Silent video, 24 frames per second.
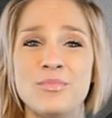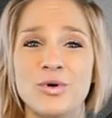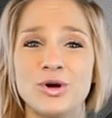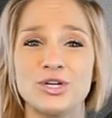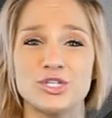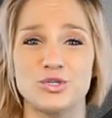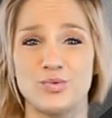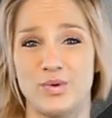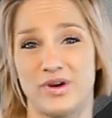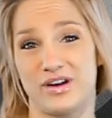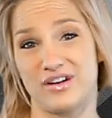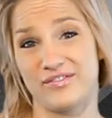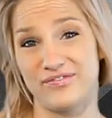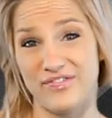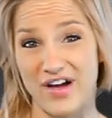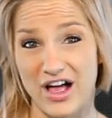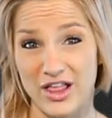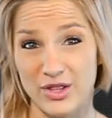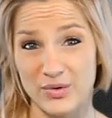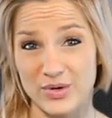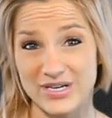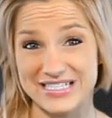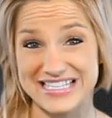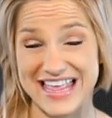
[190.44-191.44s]
more Twitter
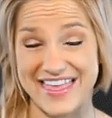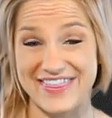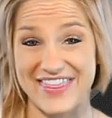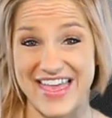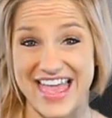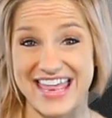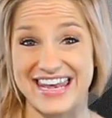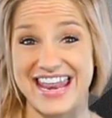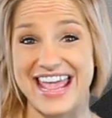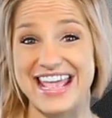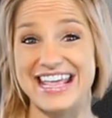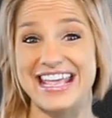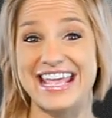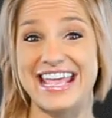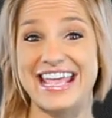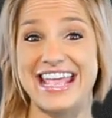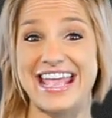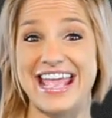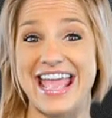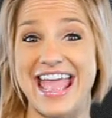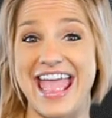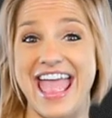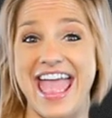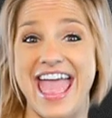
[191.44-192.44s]
followers than
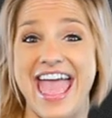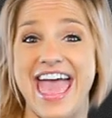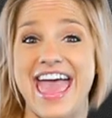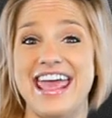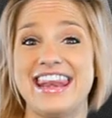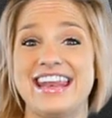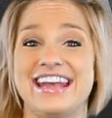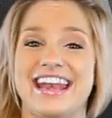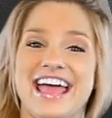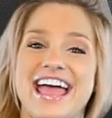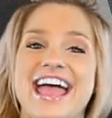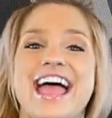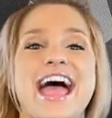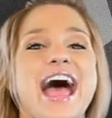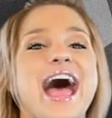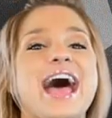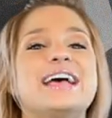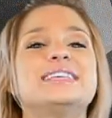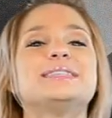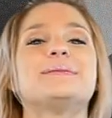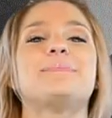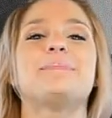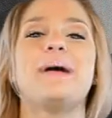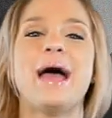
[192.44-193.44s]
Canada
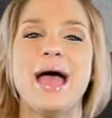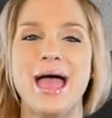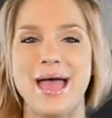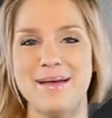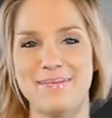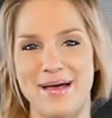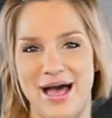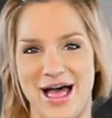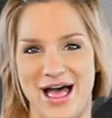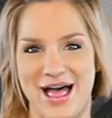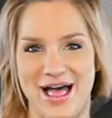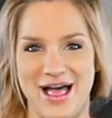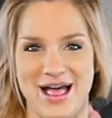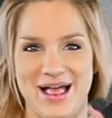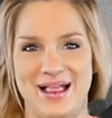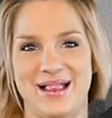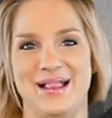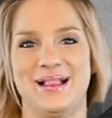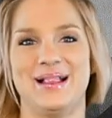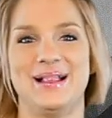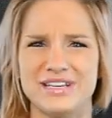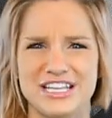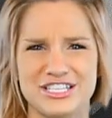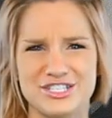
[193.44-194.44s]
has
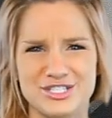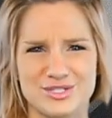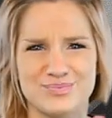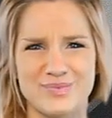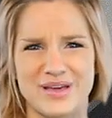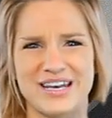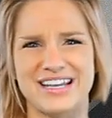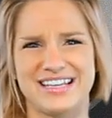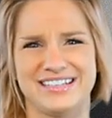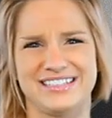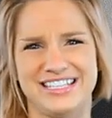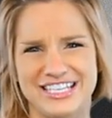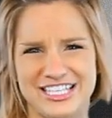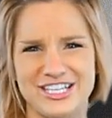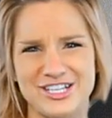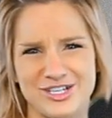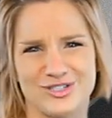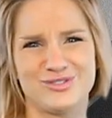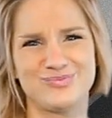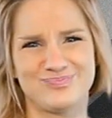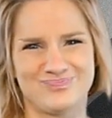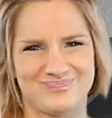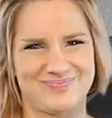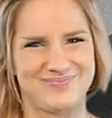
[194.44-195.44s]
people. I just wanna, you
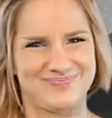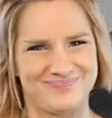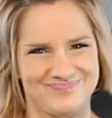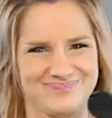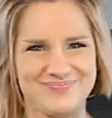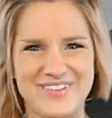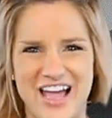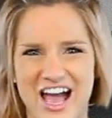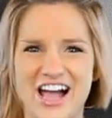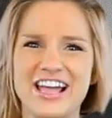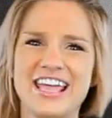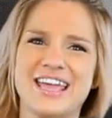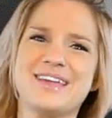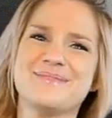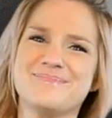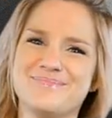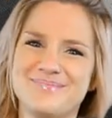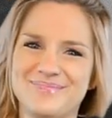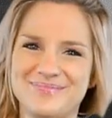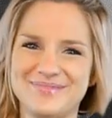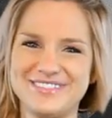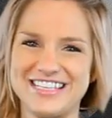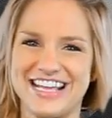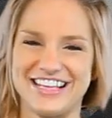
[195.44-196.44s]
know, hug
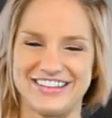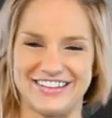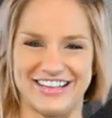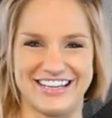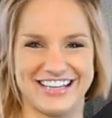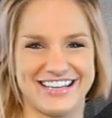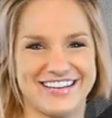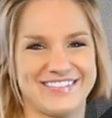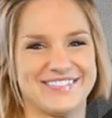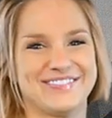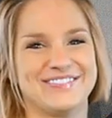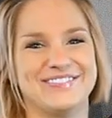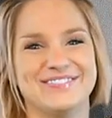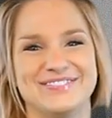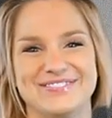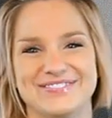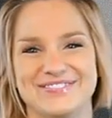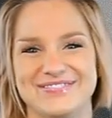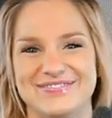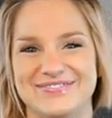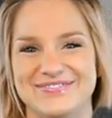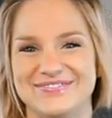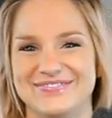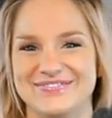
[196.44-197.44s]
him. Take a look.
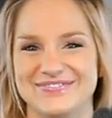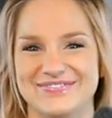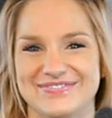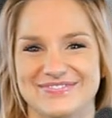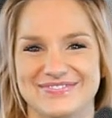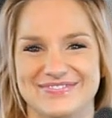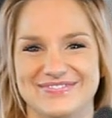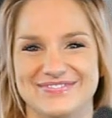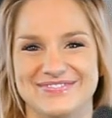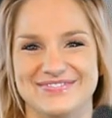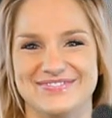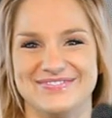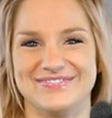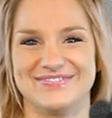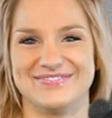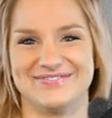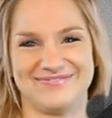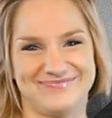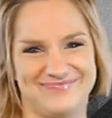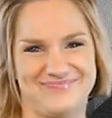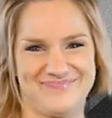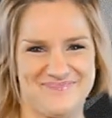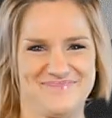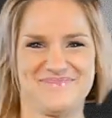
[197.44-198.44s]

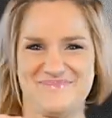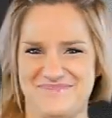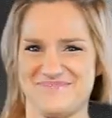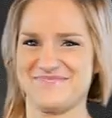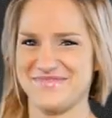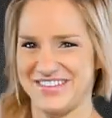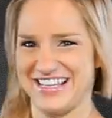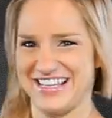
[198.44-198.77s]
That's pretty good.